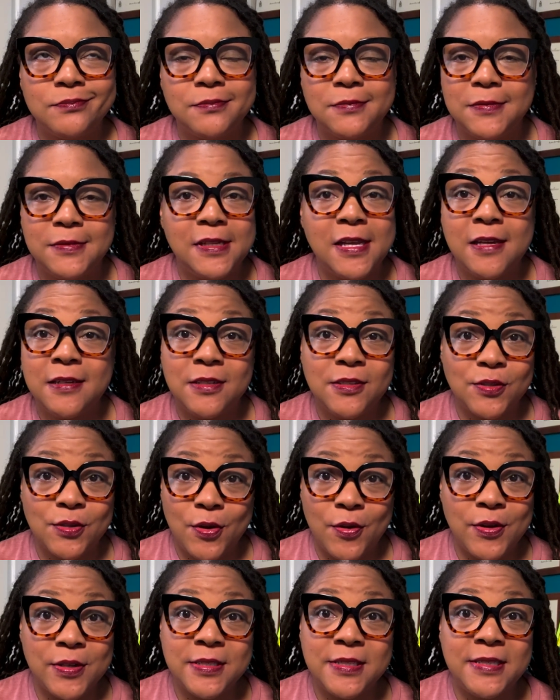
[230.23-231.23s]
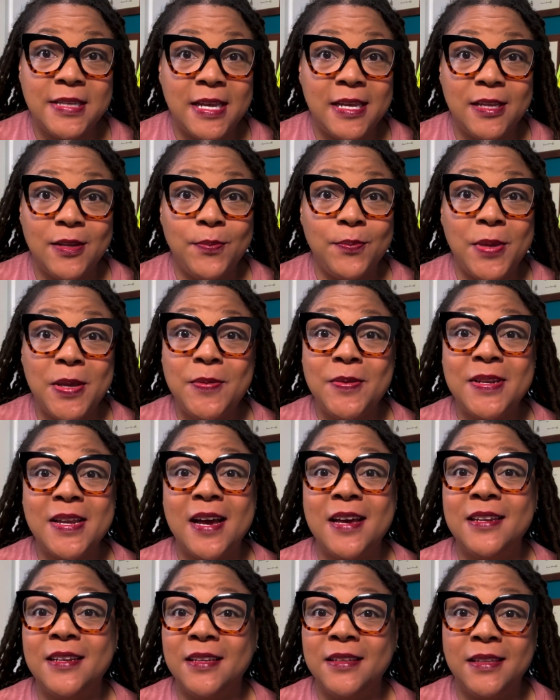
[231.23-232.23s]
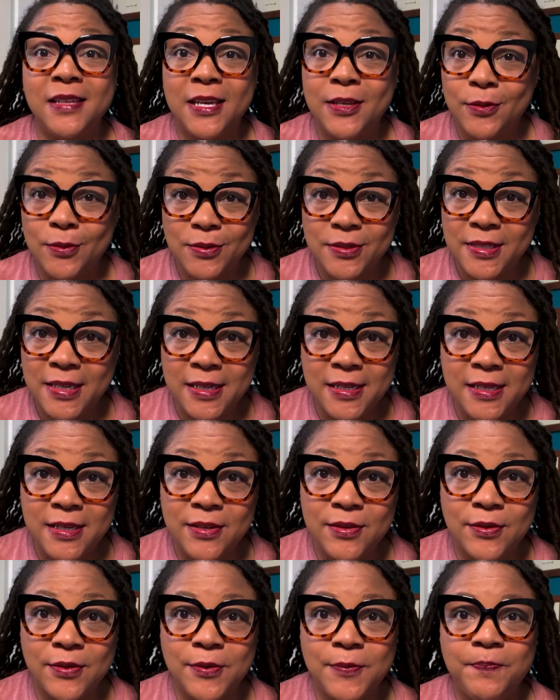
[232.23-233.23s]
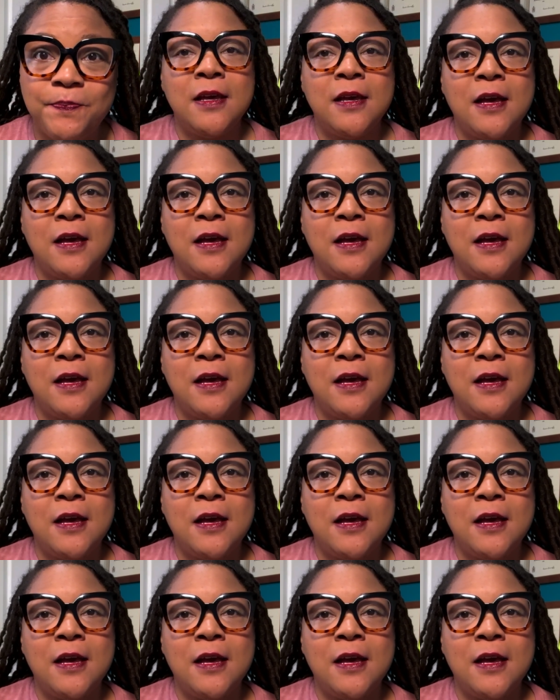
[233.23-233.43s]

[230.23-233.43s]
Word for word: Not in its current state, and maybe not in a later state either.